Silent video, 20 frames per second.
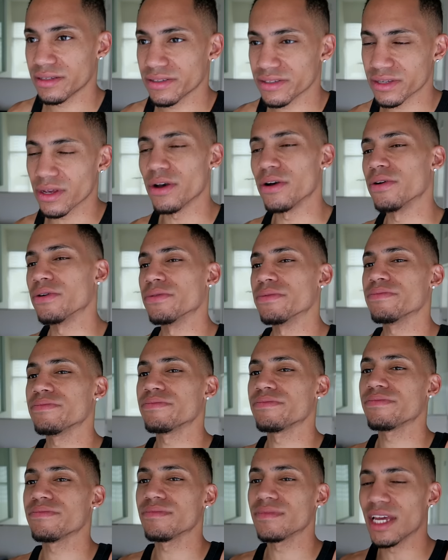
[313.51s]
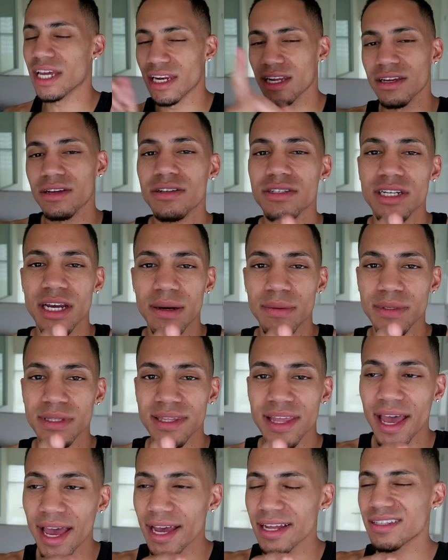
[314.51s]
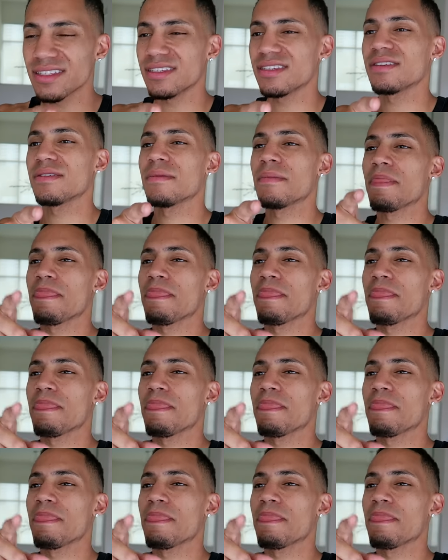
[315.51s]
So they did a good job with that.